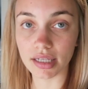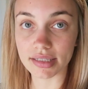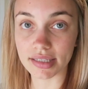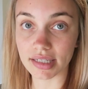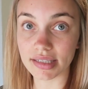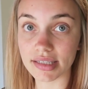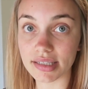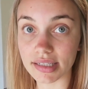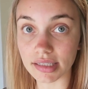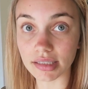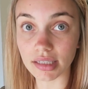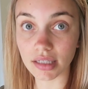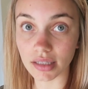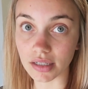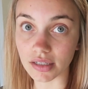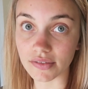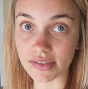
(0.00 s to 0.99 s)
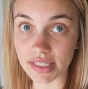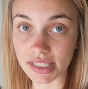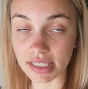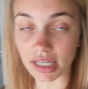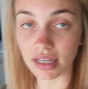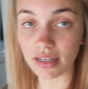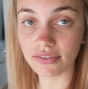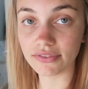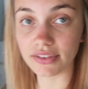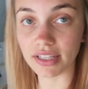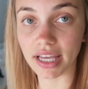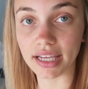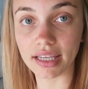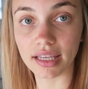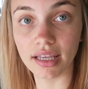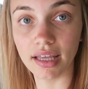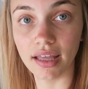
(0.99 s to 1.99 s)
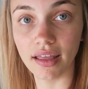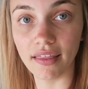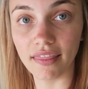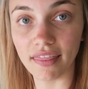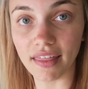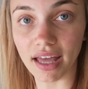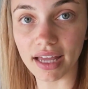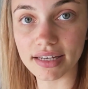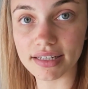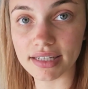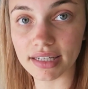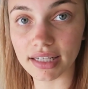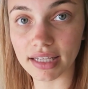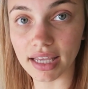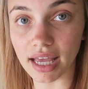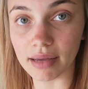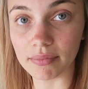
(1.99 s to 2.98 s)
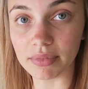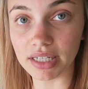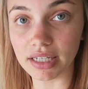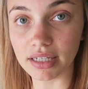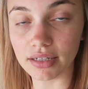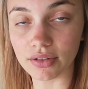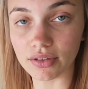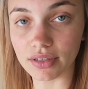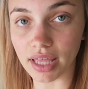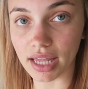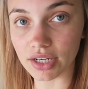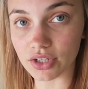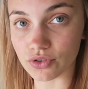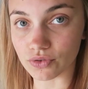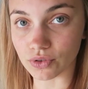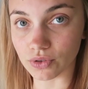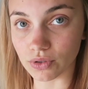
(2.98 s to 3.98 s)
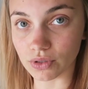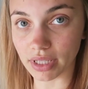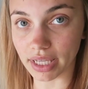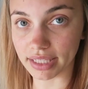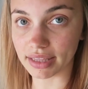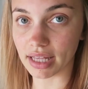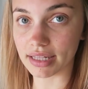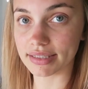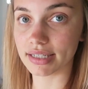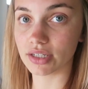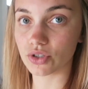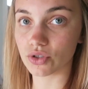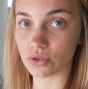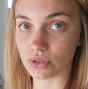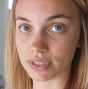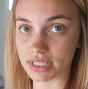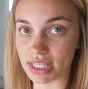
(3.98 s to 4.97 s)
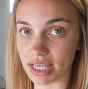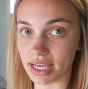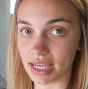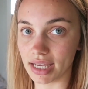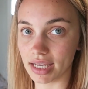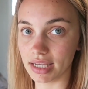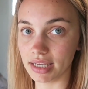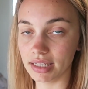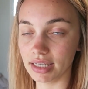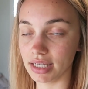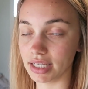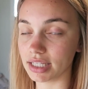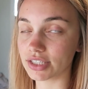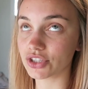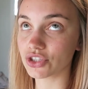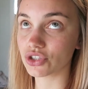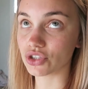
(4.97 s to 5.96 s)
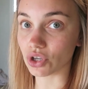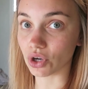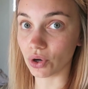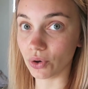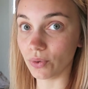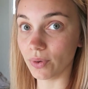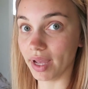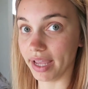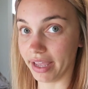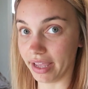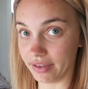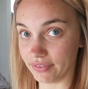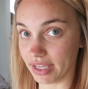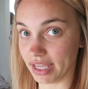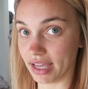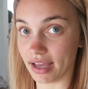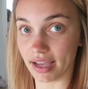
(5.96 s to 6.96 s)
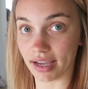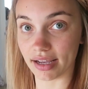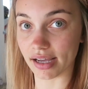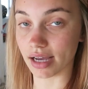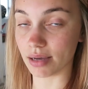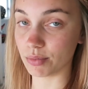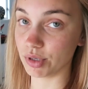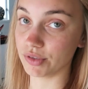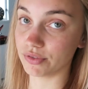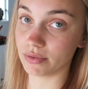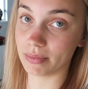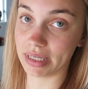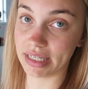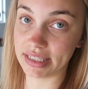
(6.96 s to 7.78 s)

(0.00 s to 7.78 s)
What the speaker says: because there's still a lot of stuff. Like, that cabinet or that drawer, like that set of drawers there is so heavy, I can't move it